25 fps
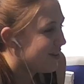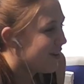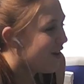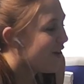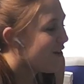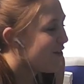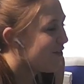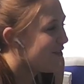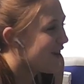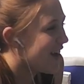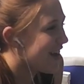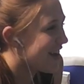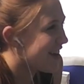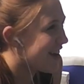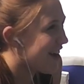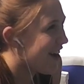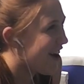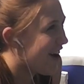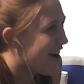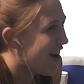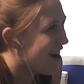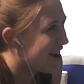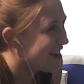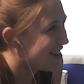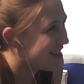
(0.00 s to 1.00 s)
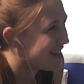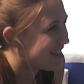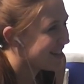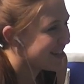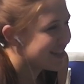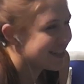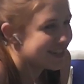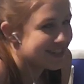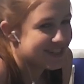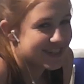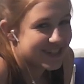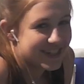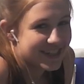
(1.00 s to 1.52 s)
Oh my god!
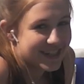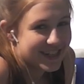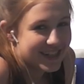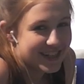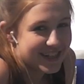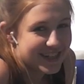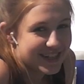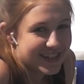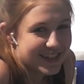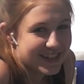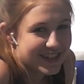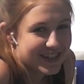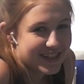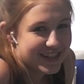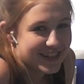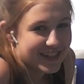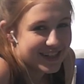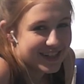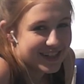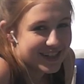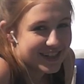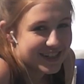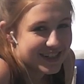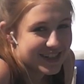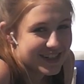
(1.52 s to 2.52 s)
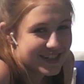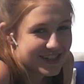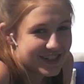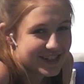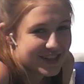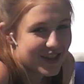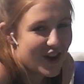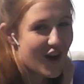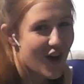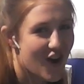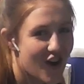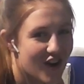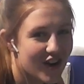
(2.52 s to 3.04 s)
This
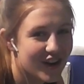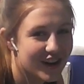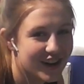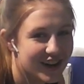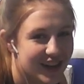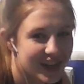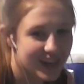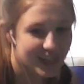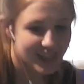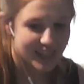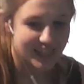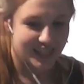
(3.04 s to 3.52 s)
song!